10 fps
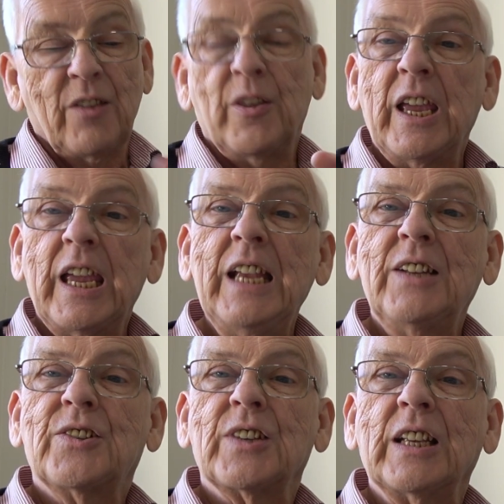the
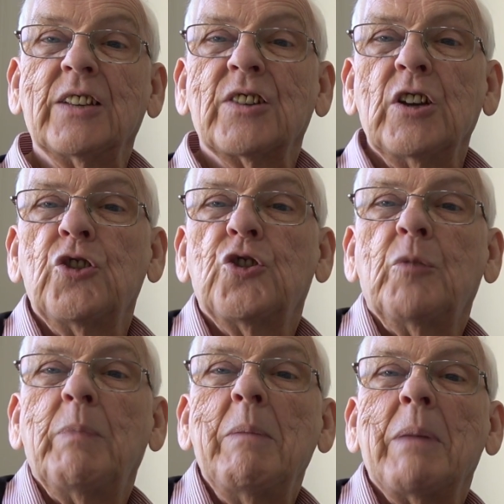heat sinks
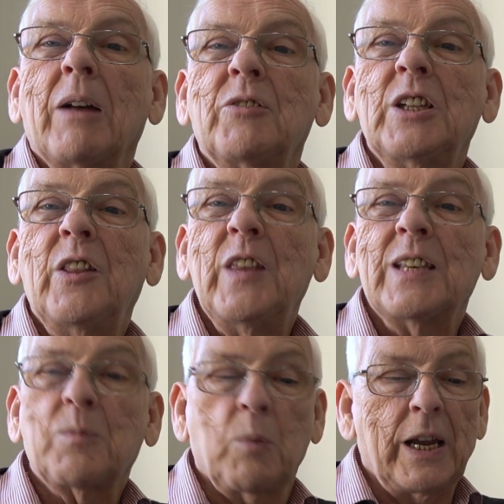should be mounted
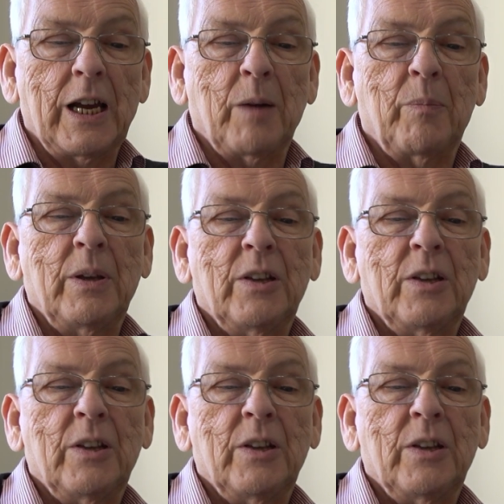this way up